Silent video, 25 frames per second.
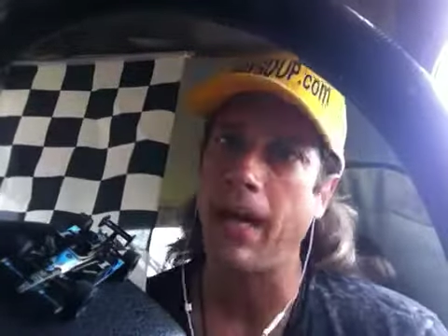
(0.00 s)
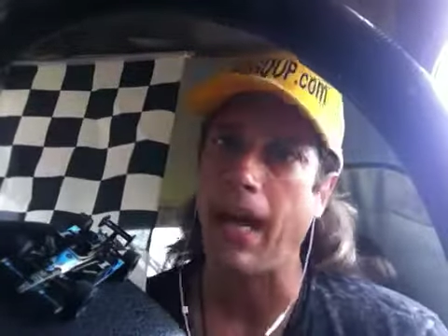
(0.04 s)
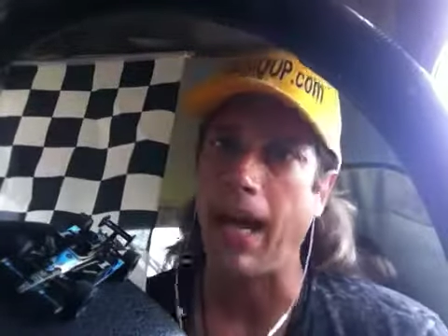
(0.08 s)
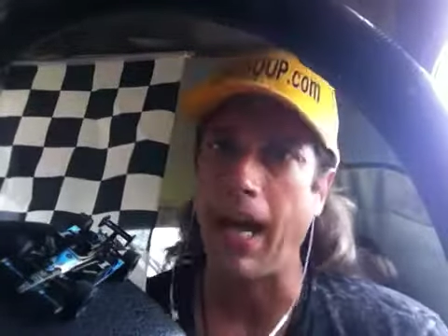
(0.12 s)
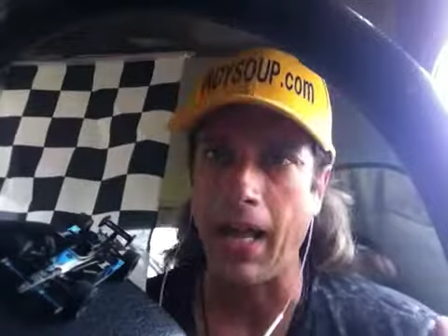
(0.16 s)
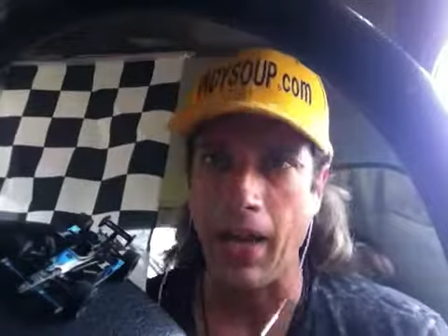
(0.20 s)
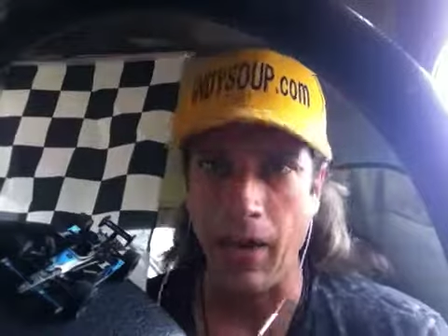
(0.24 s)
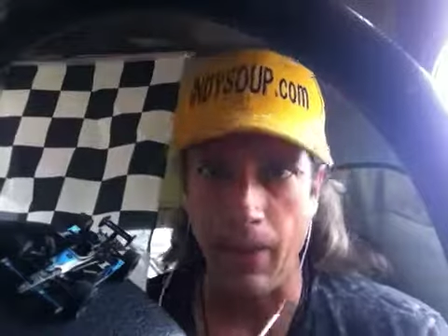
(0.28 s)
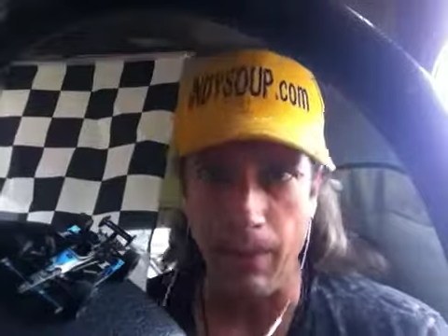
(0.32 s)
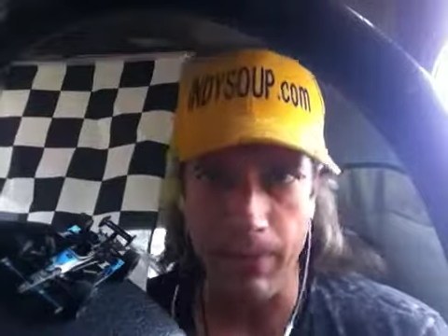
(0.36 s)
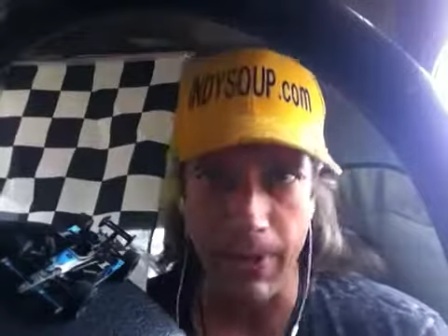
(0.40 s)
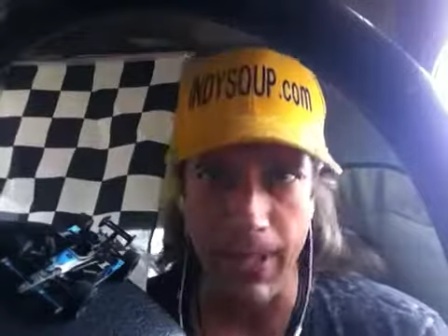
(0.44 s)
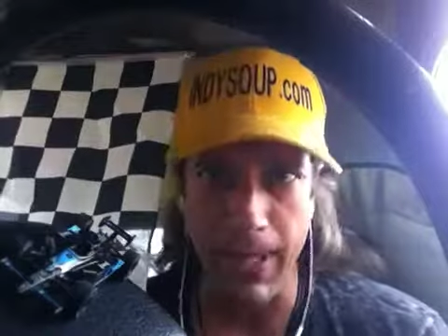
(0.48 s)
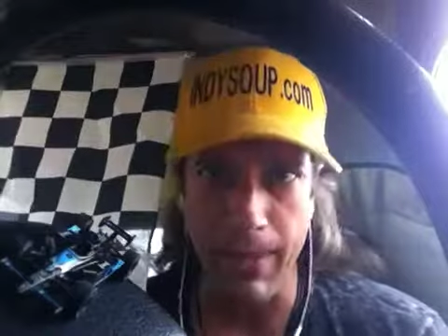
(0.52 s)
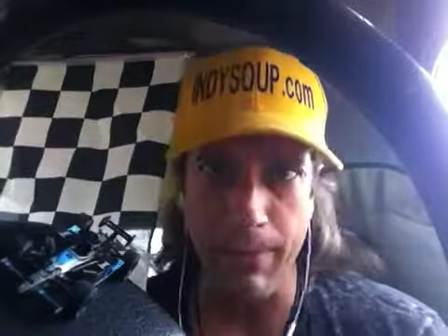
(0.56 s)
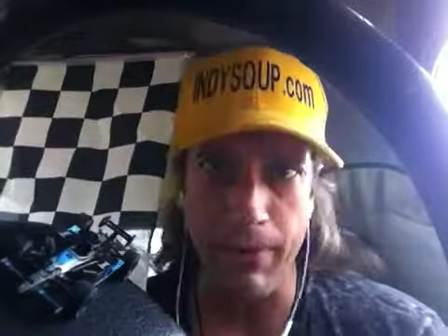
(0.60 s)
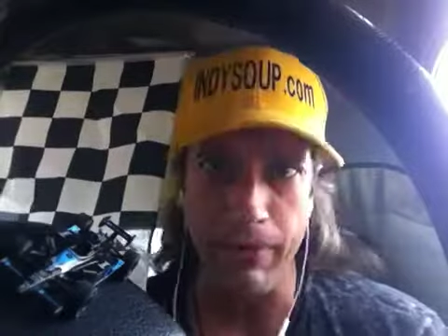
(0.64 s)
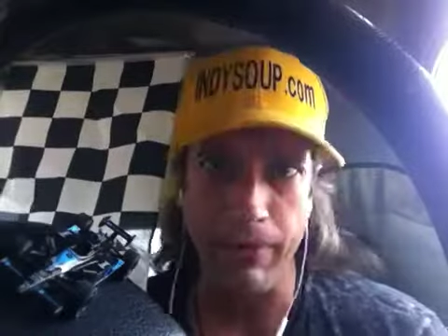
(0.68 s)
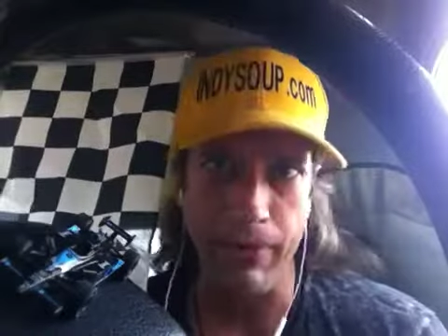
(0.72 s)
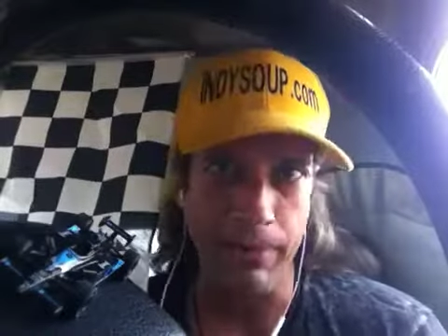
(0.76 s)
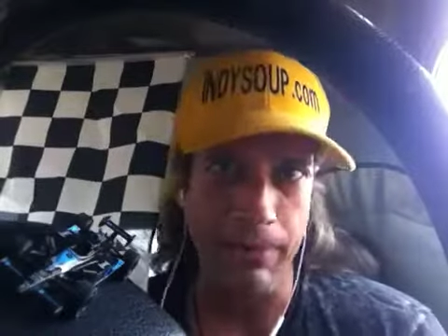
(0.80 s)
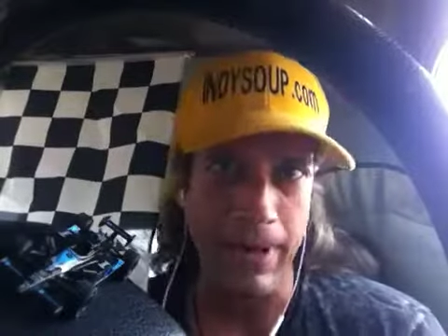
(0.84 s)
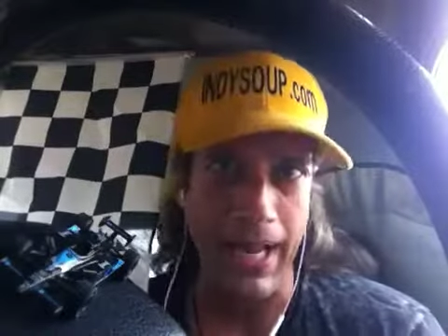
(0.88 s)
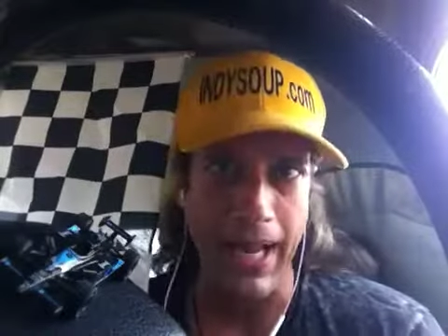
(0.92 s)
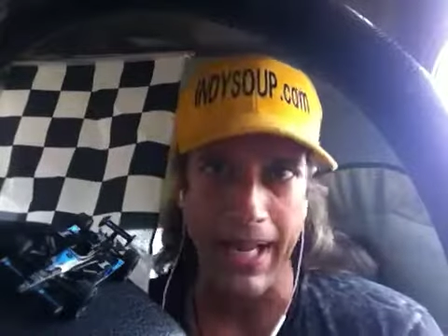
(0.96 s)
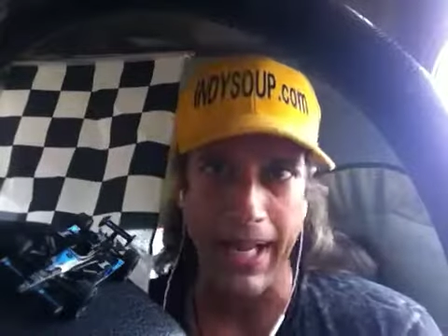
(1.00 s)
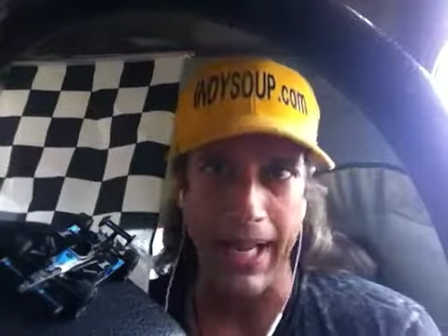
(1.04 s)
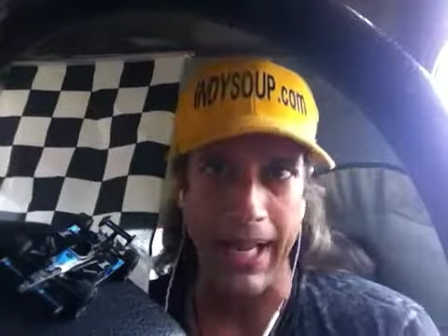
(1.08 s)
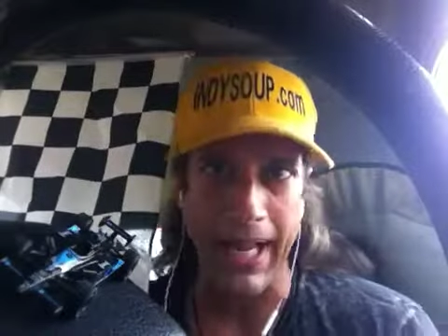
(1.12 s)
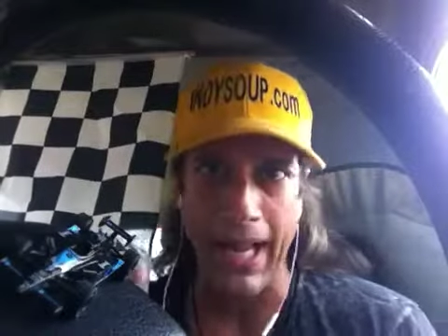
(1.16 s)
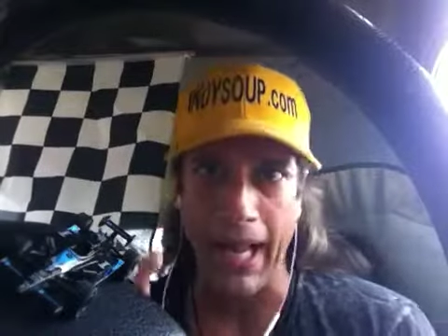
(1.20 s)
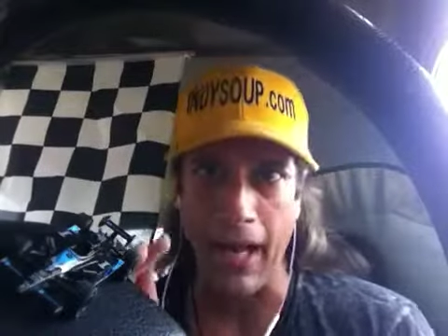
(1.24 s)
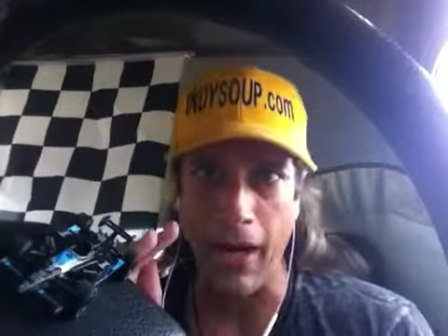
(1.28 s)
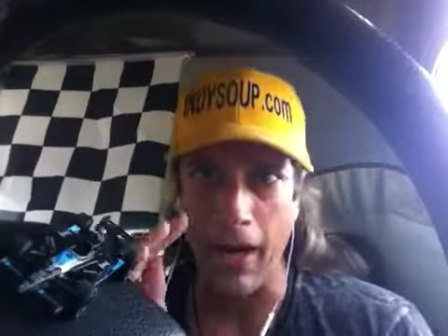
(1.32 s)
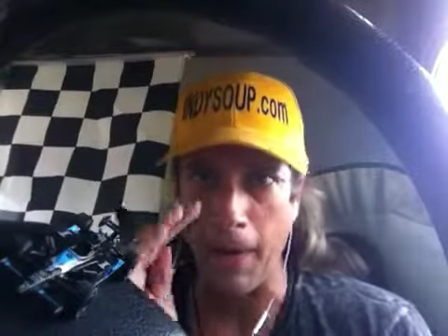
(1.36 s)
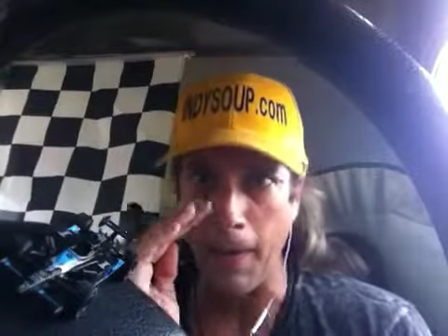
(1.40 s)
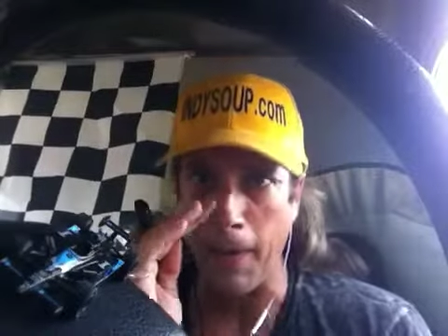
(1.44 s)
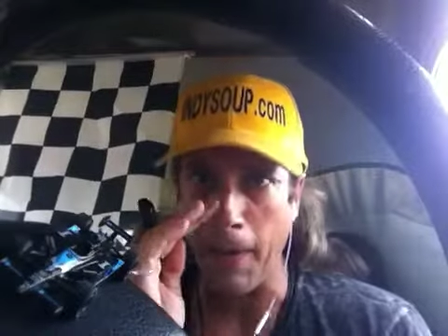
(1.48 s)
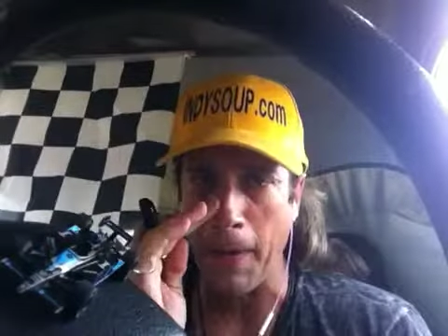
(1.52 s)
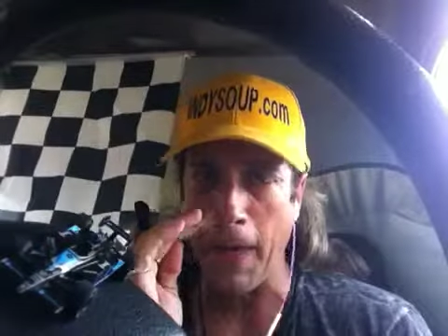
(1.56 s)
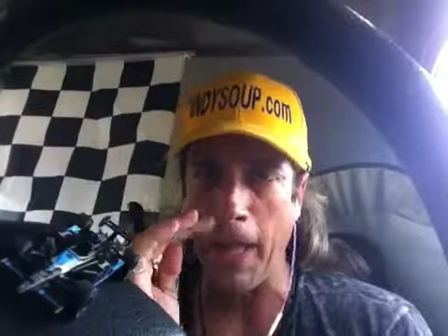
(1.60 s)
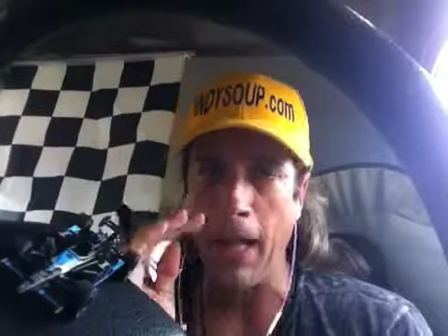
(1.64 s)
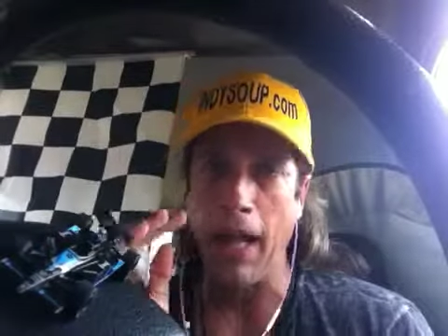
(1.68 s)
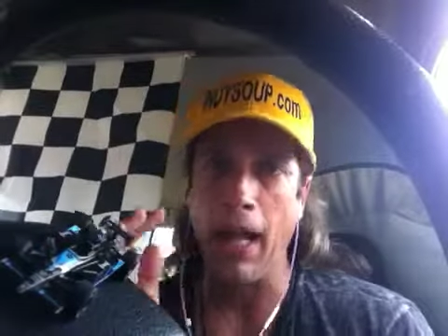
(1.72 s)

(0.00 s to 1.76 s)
I don't blame her for backing out.